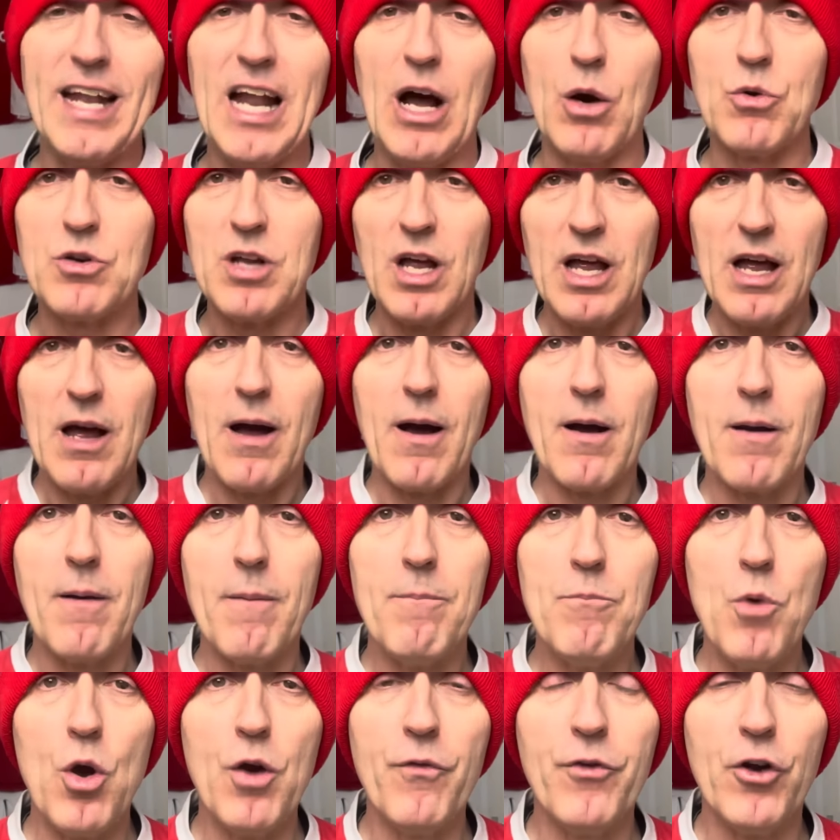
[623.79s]
out.
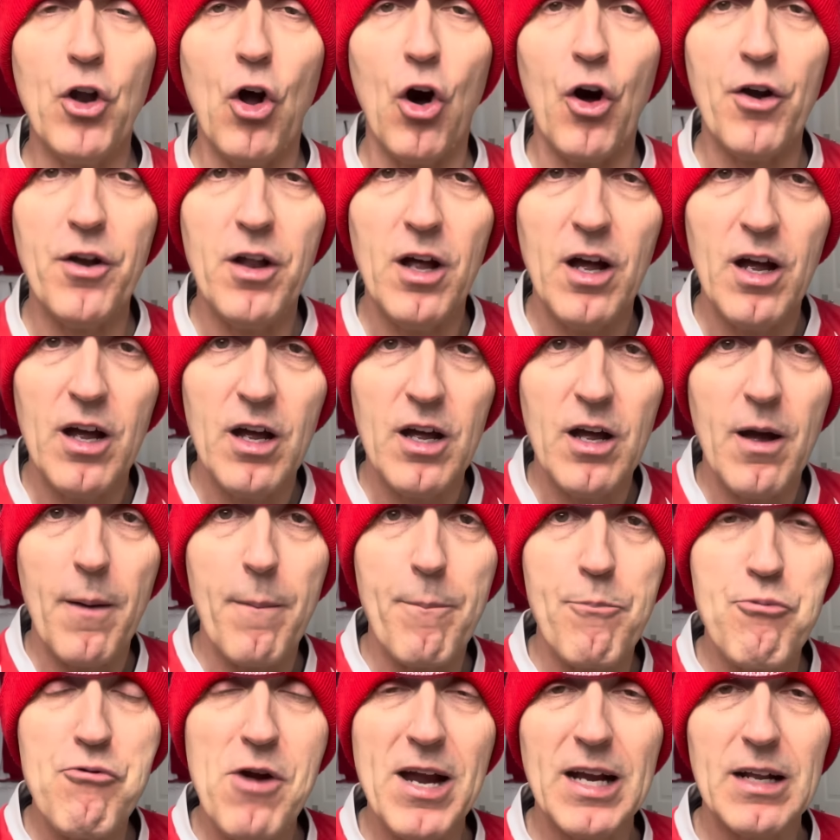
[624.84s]
Move it on.
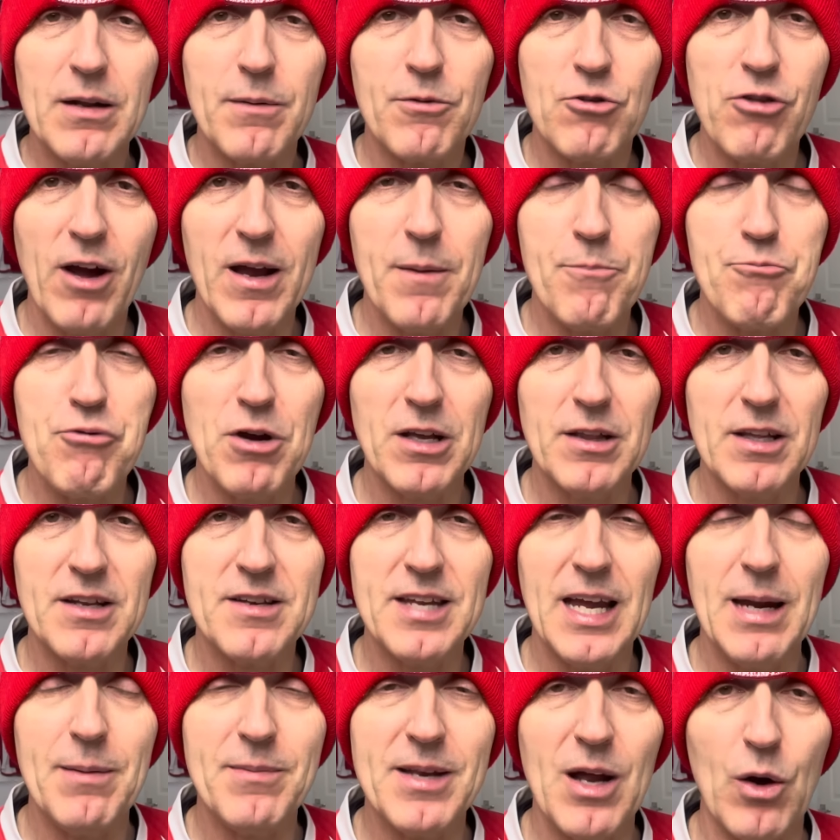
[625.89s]
Break. Try and break the
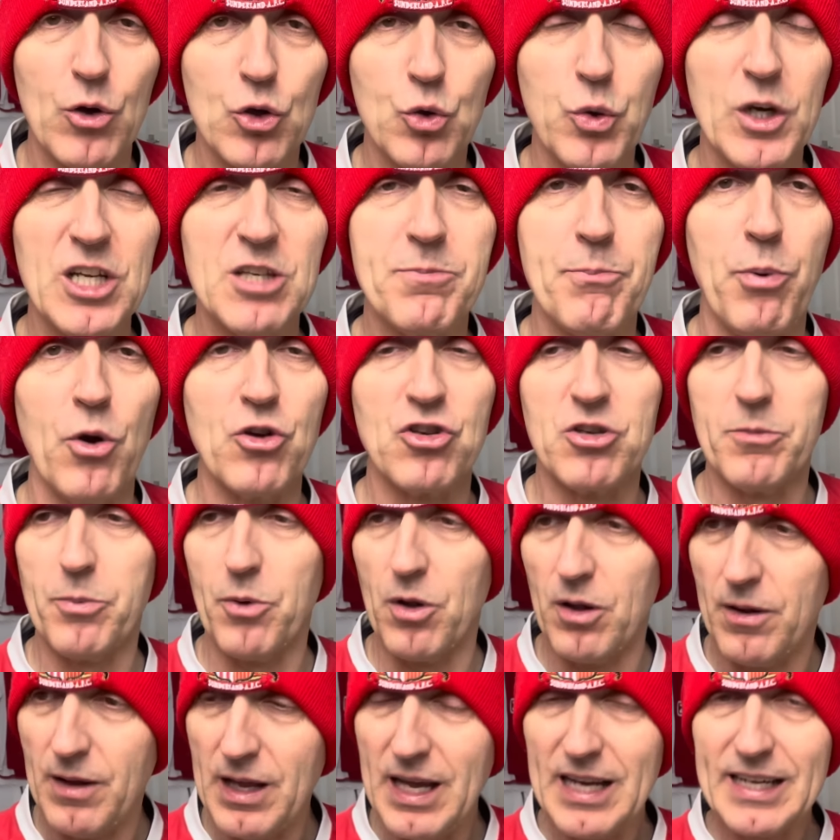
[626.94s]
team down quick as
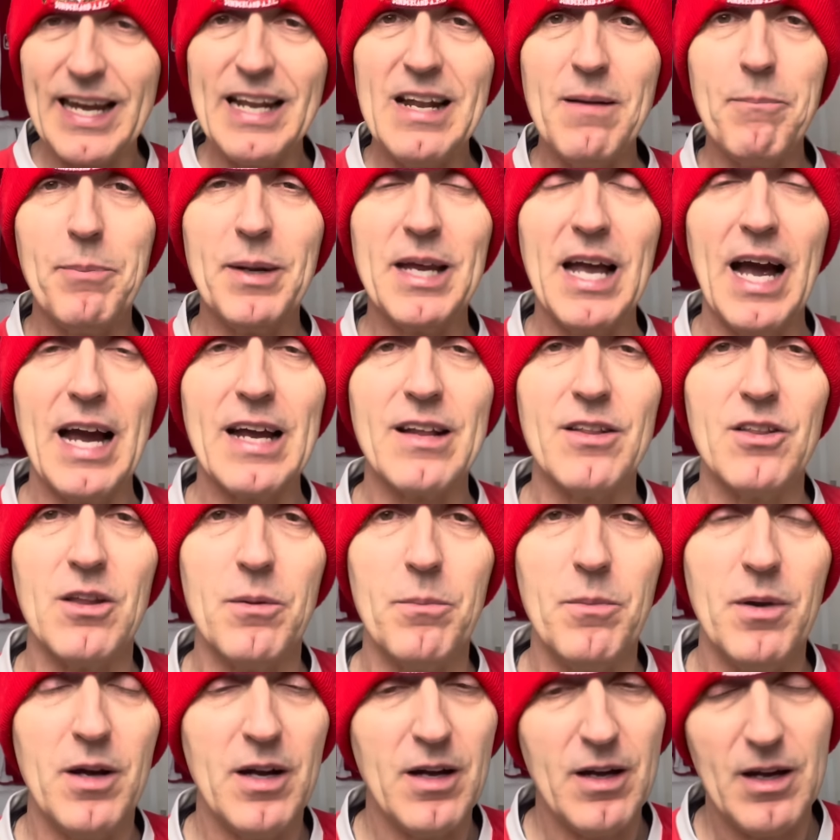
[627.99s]
possible. Get in behind
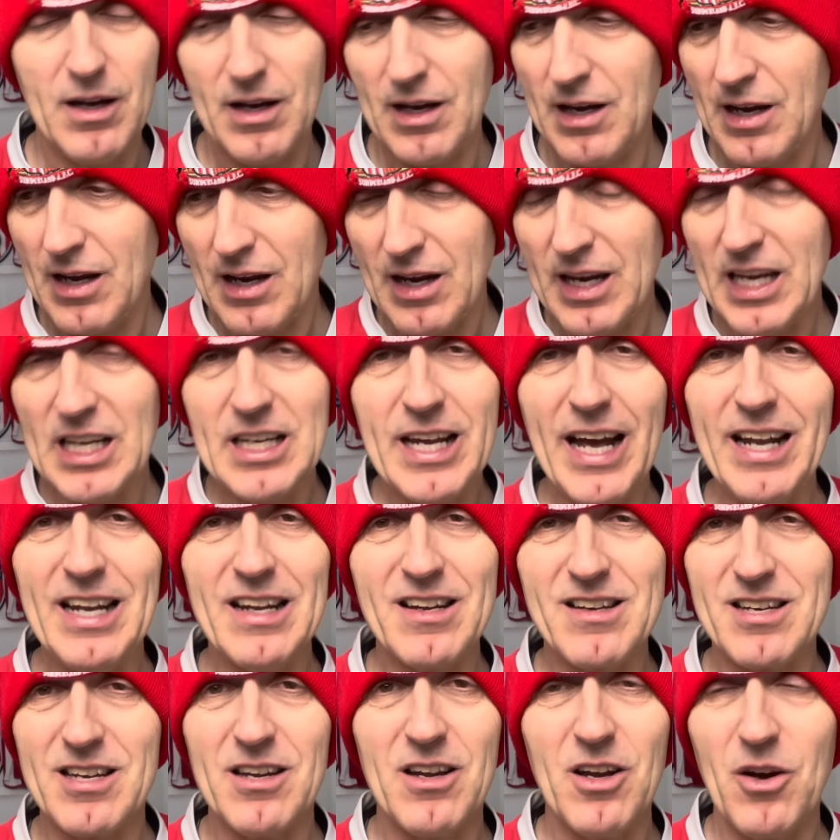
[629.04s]
them. He
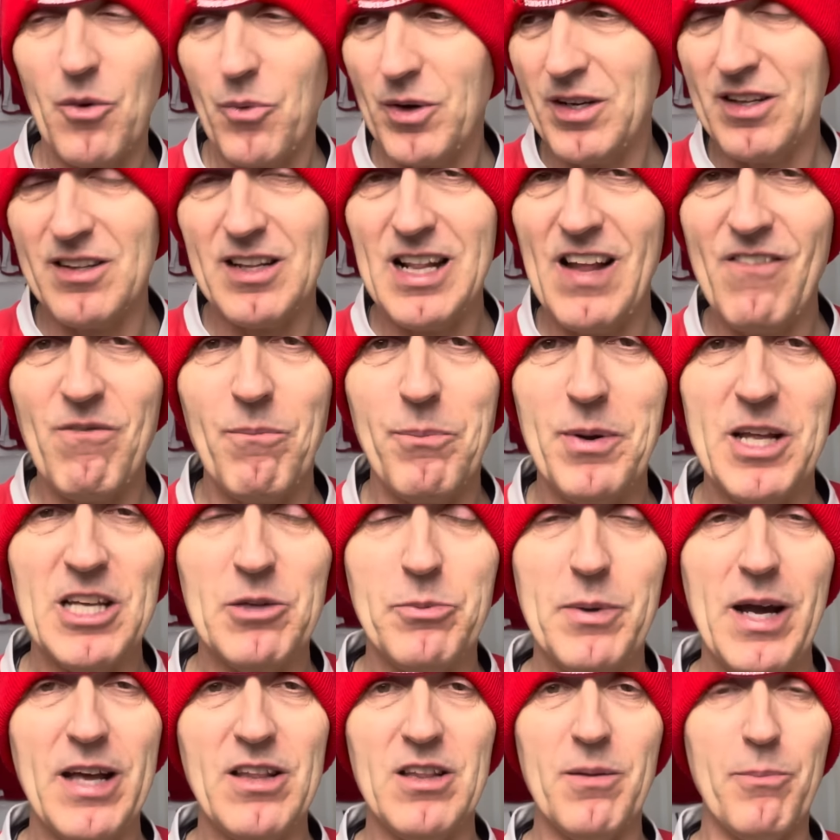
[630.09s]
cannot when there's 11 players
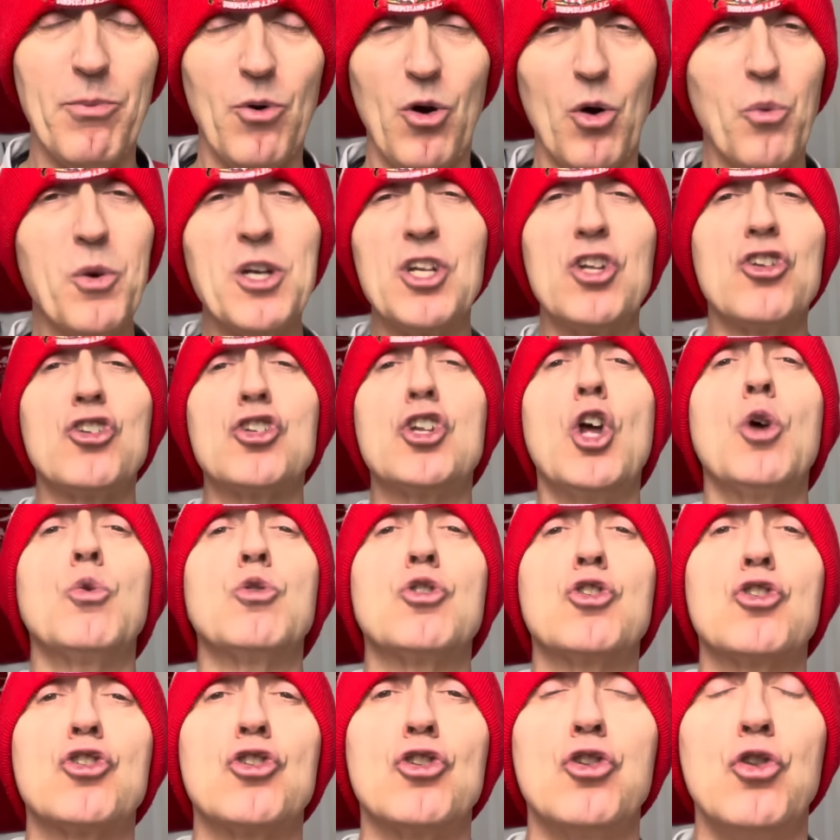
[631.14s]
behind the ball. We're just too
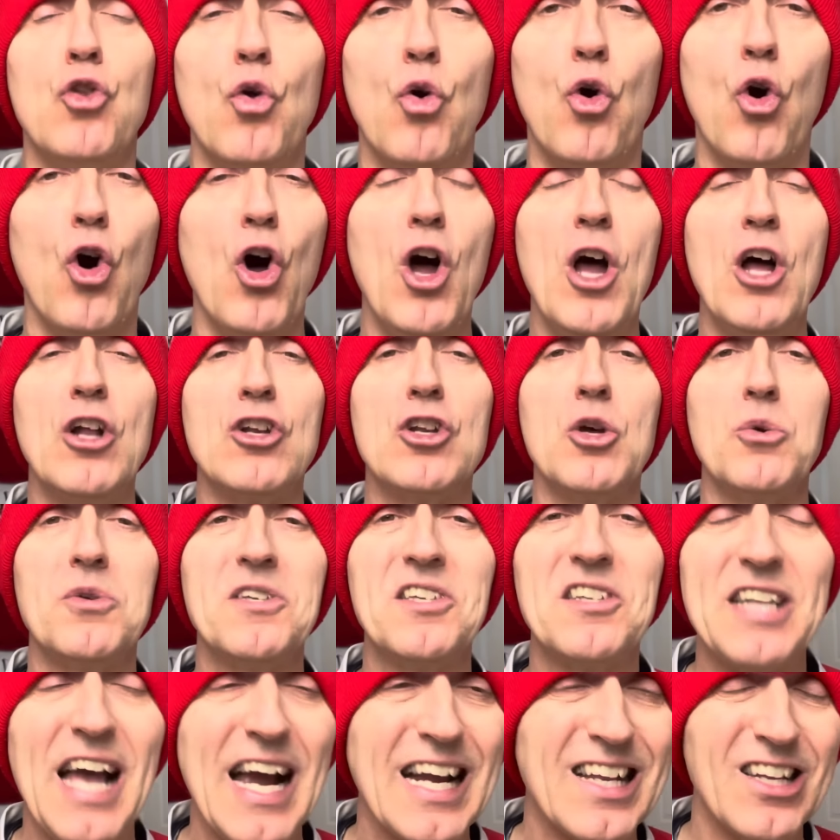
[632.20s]
slow, too
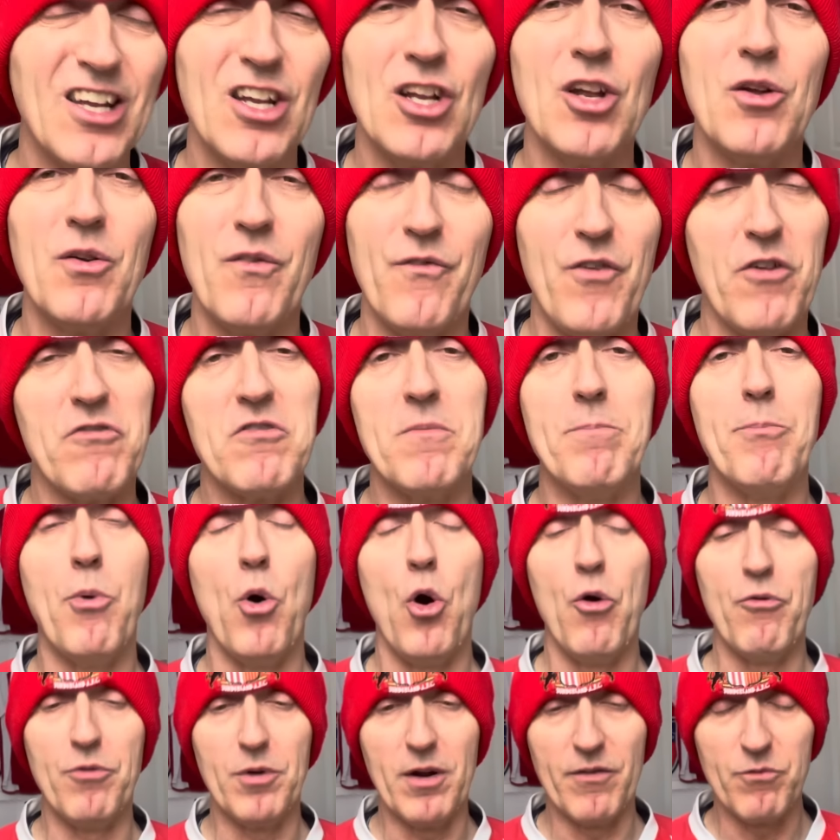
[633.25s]
stagnant, and very
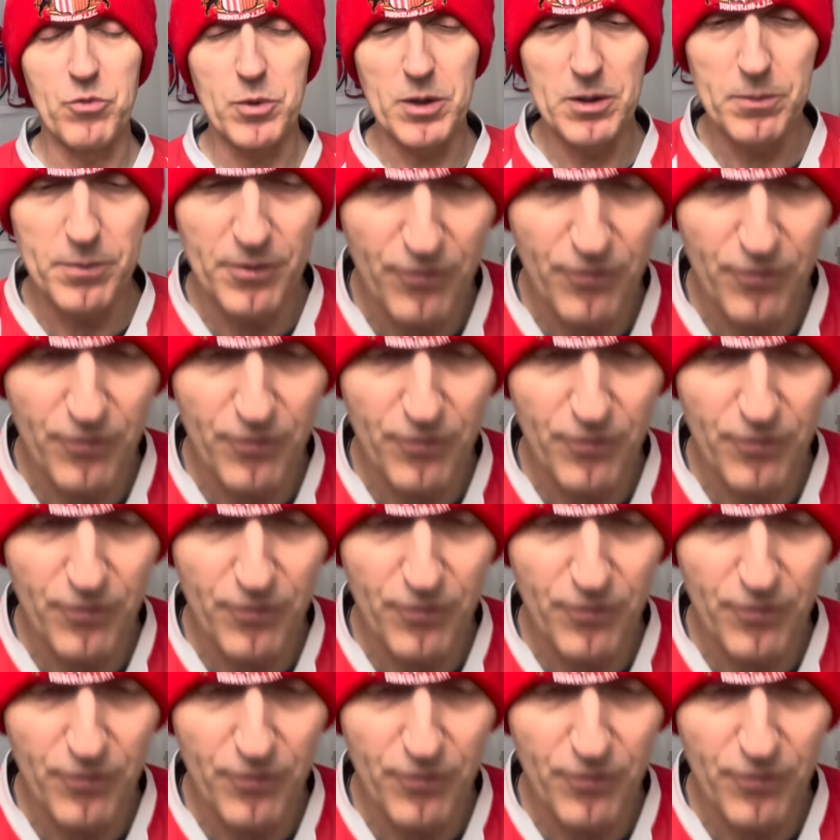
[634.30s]
boring, I mean, to be